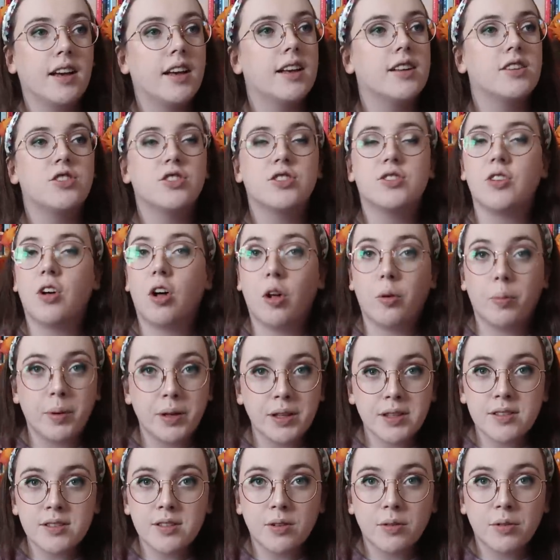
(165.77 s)
it's just all
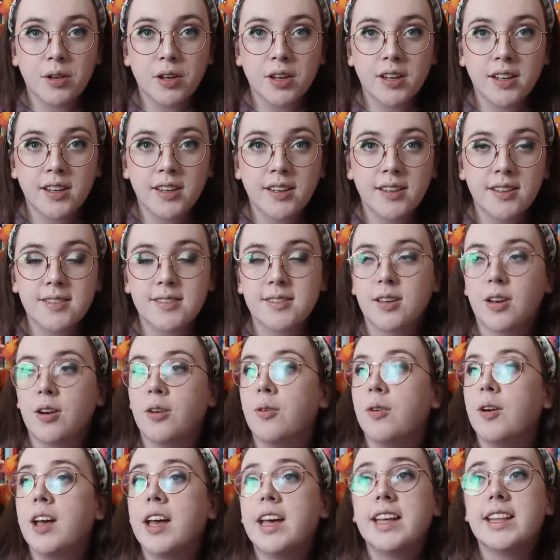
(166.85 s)
been so good.
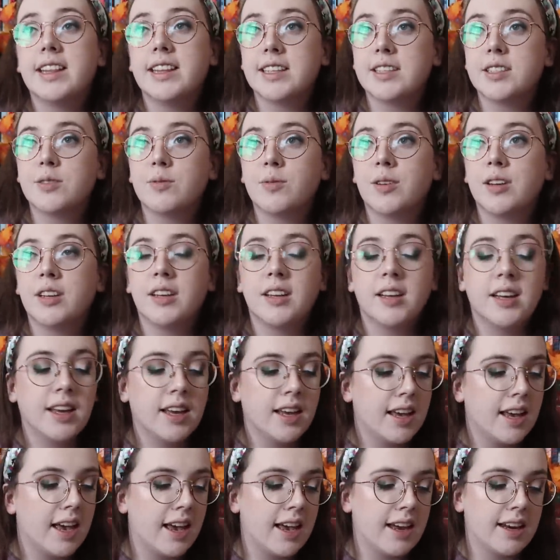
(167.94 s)
So this one
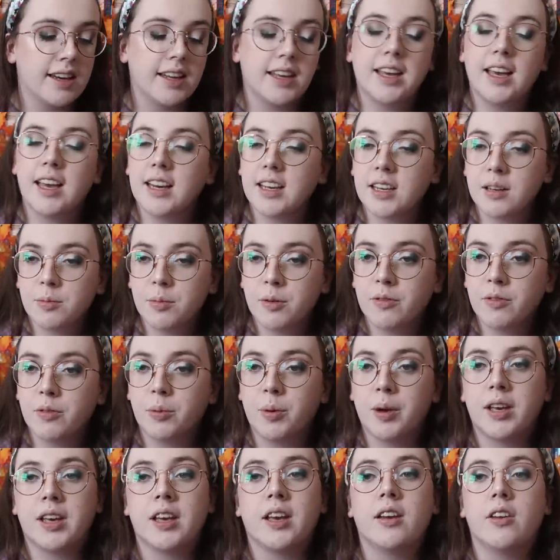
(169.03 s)
and Kingdom of the
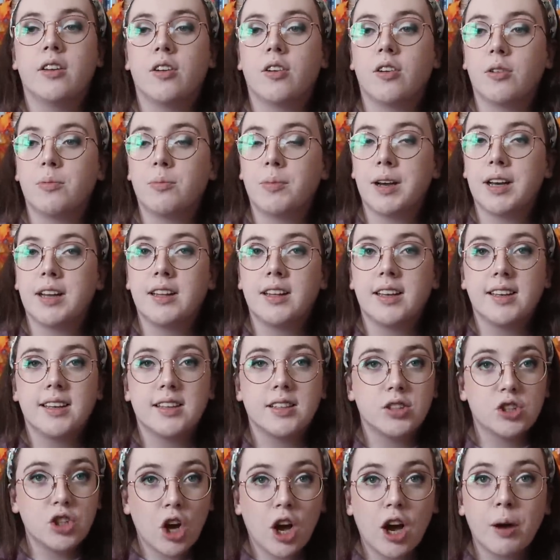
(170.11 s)
Wicked are my like
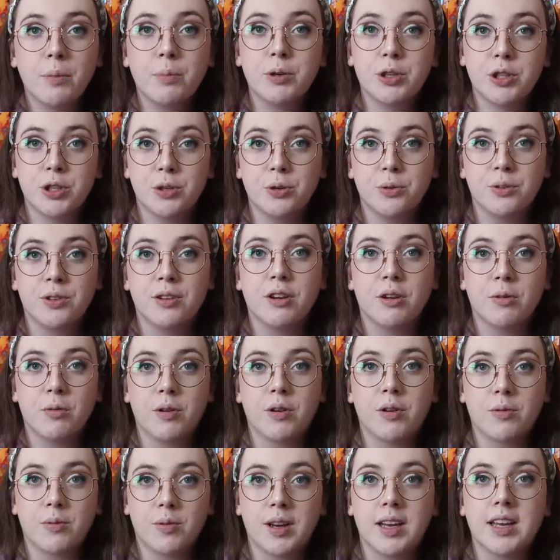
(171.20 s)
top two that I
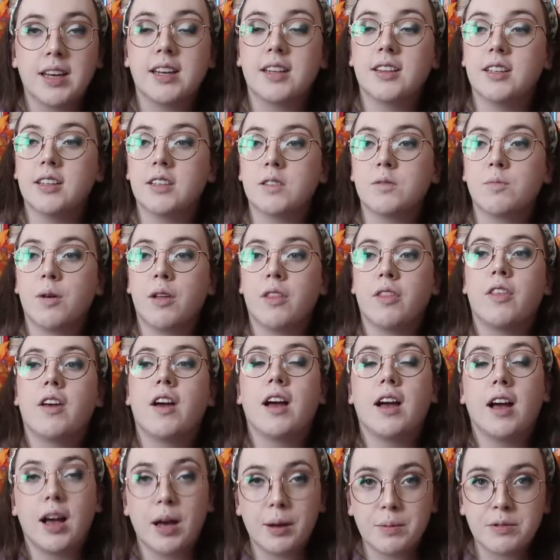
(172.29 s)
want to read this month,
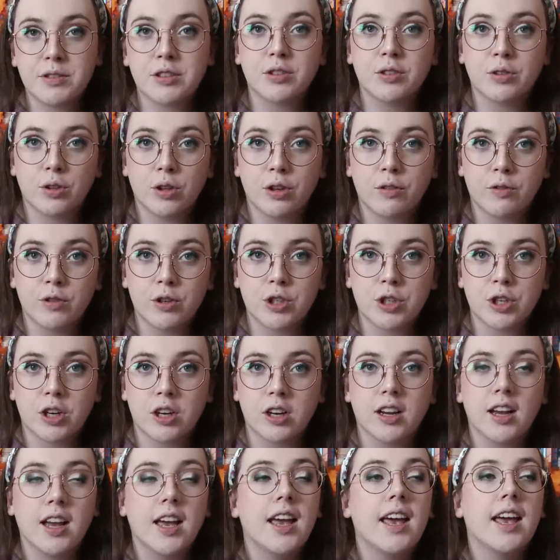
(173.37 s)
absolutely for
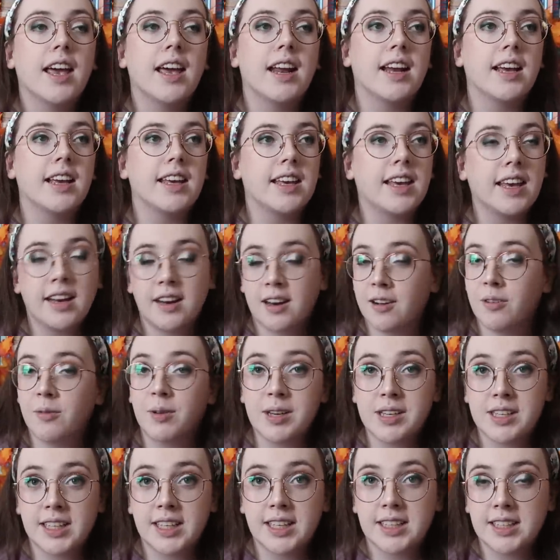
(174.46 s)
sure, and I cannot
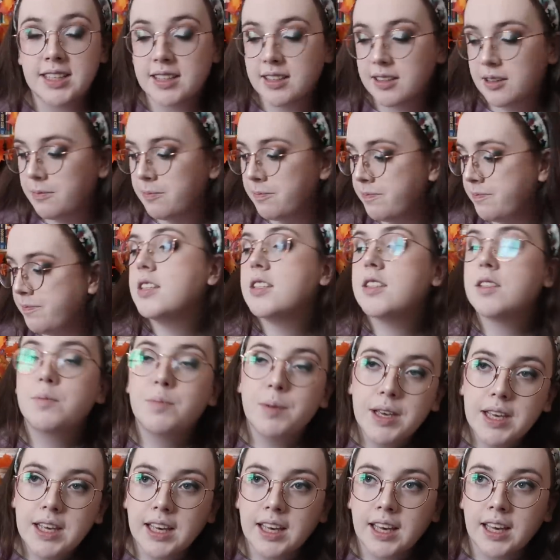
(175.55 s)
wait to get to them.
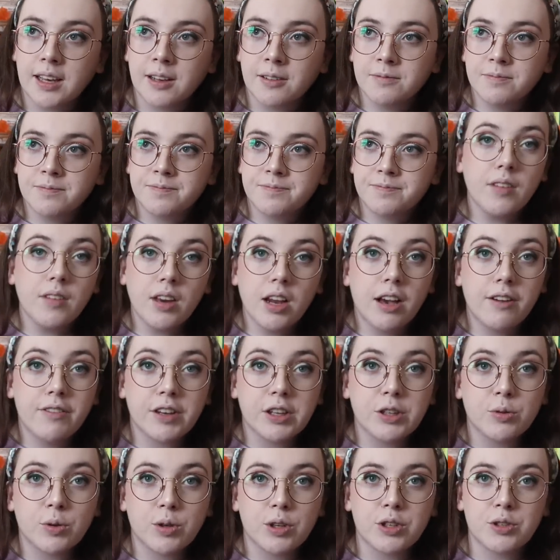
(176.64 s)
Speaking of
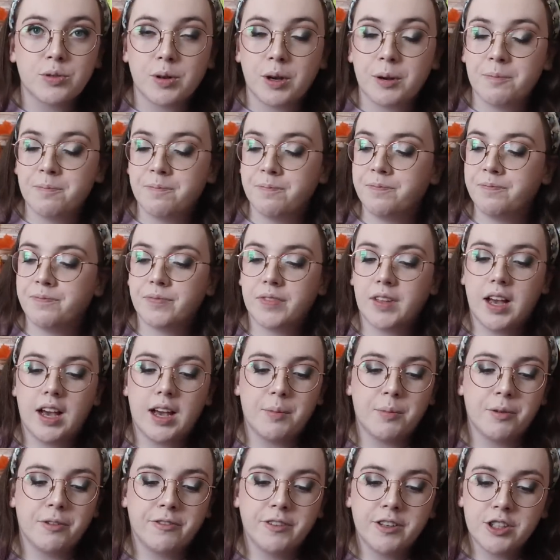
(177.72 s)
Victoria Schwab,
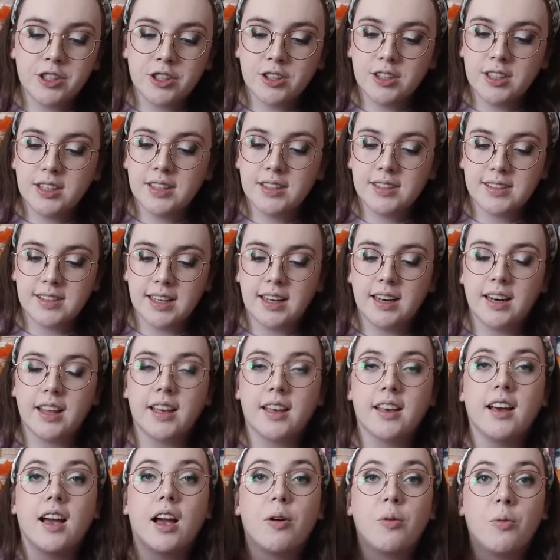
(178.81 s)
I'm officially
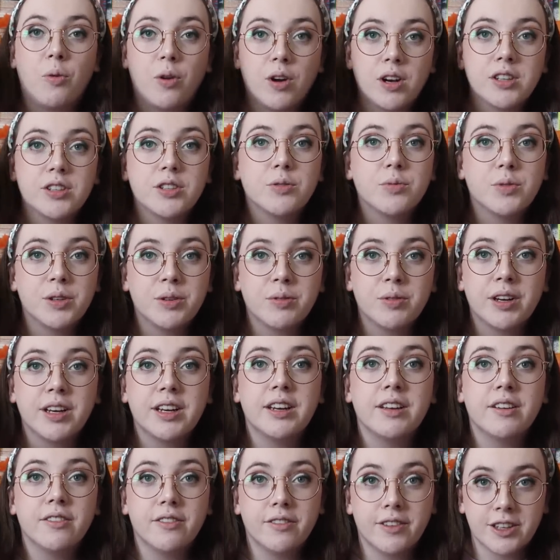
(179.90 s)
stating I want to
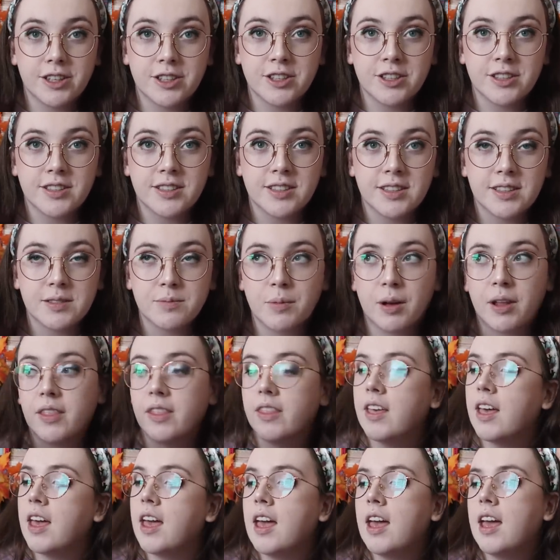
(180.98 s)
reread Vicious this
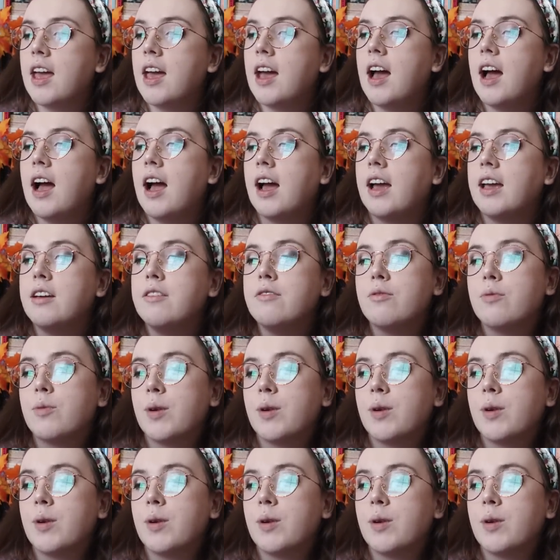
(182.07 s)
month. I have